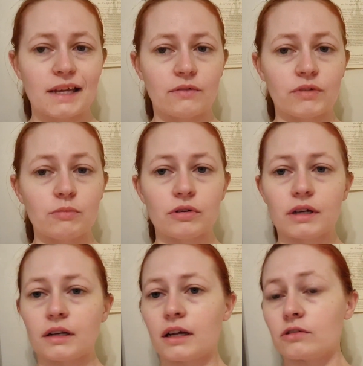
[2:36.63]
sat and read a book
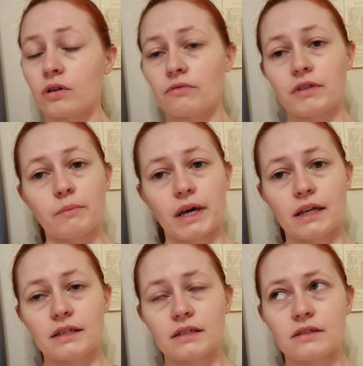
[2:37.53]
and had a coffee in bed,